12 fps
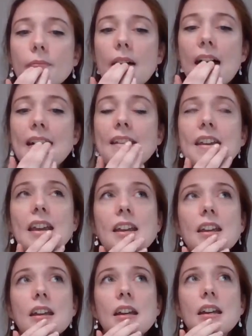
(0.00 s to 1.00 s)
I think
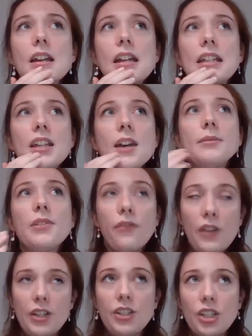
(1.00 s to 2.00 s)
in terms of
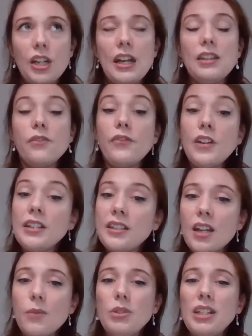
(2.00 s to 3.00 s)
first year, in the first
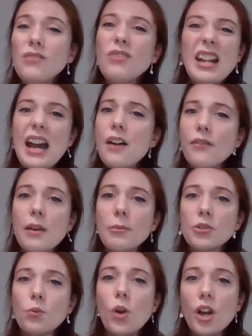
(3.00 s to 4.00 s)
term, we didn't really have that
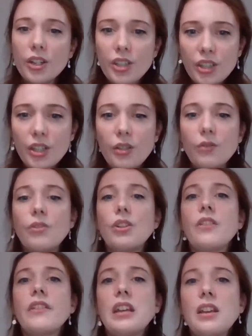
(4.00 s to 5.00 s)
much work to do.
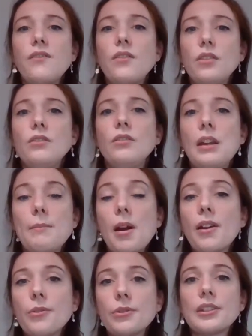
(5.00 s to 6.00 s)
They give you, in
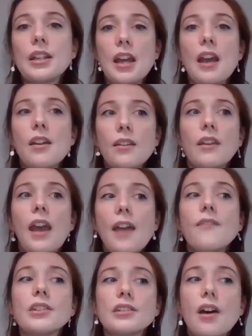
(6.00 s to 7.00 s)
my course, they
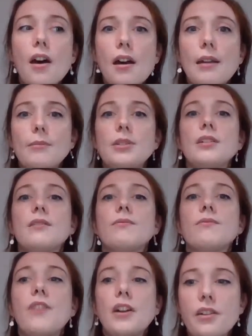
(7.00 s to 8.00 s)
gave us time to
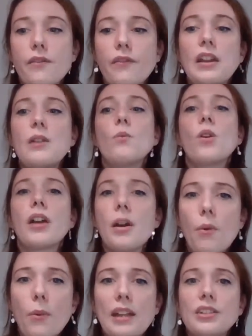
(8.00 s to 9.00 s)
find our feet and work out
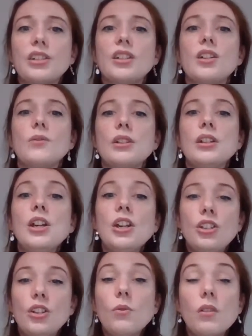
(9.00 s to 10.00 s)
what we had to do and
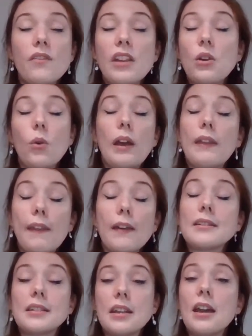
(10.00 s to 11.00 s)
do all of the annoying
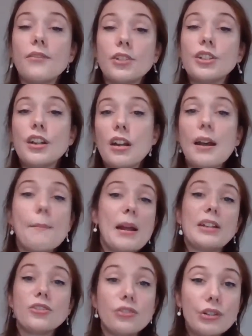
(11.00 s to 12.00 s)
things that you have to do, like
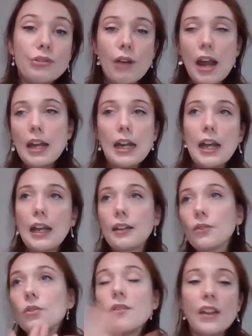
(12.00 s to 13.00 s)
mandatory training and
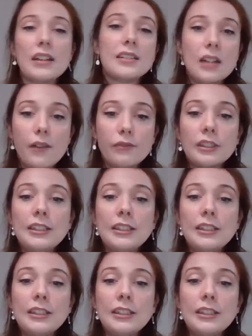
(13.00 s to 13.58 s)
all of that stuff.